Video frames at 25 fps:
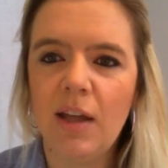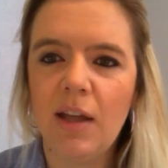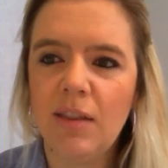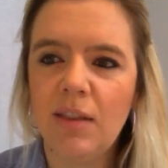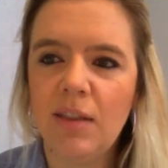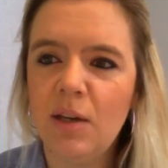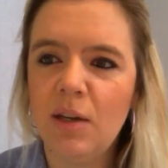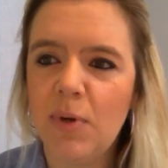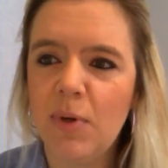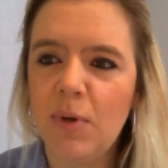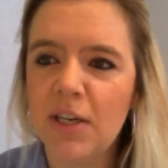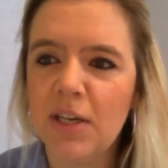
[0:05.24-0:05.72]

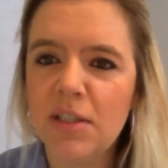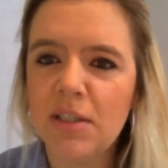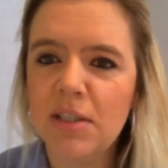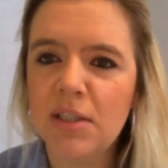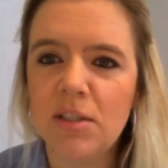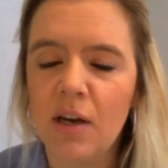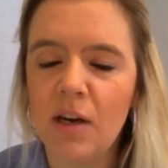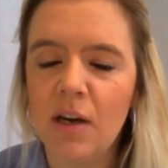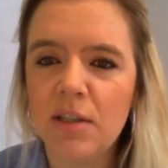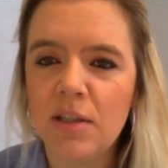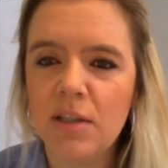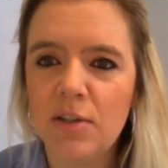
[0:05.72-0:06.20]
I think we can
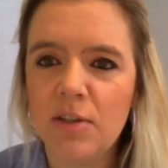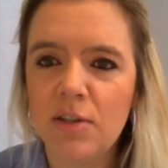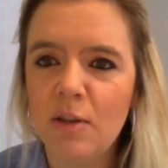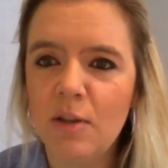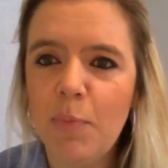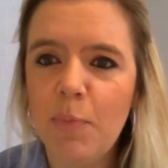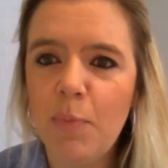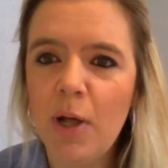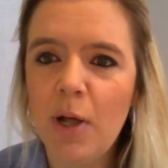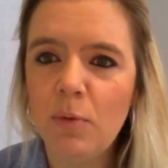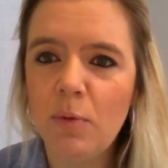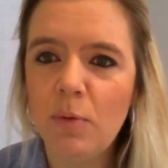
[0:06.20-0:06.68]
start. So
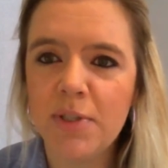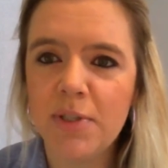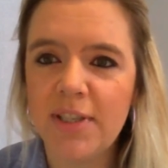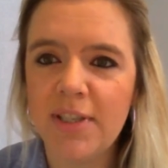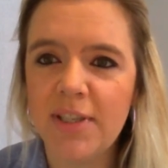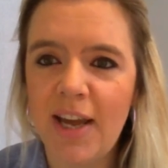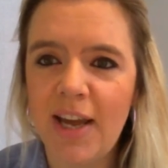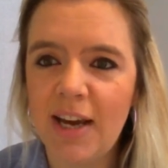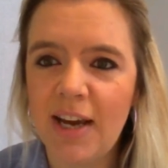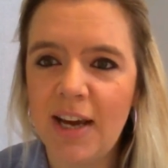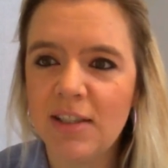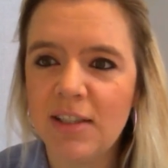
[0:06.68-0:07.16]
the poll will
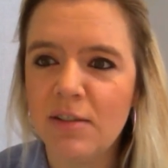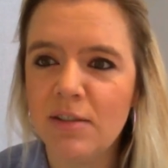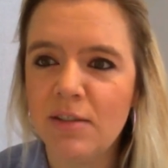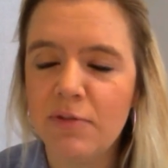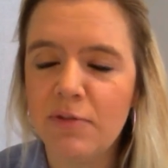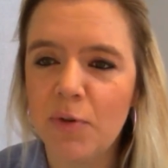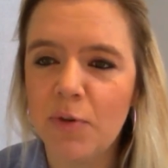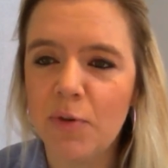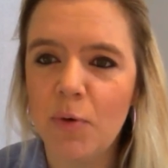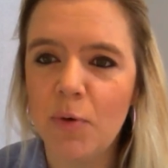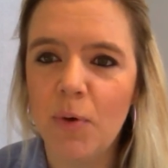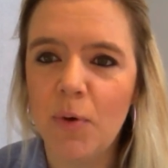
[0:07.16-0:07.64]
stay active
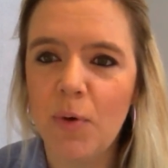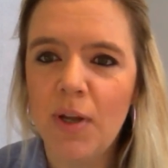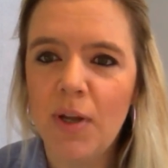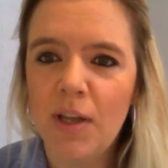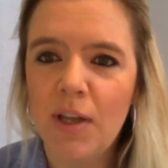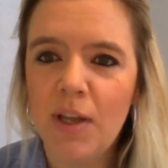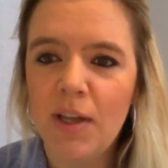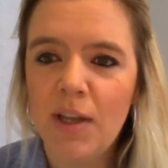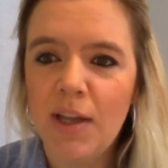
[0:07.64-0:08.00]
for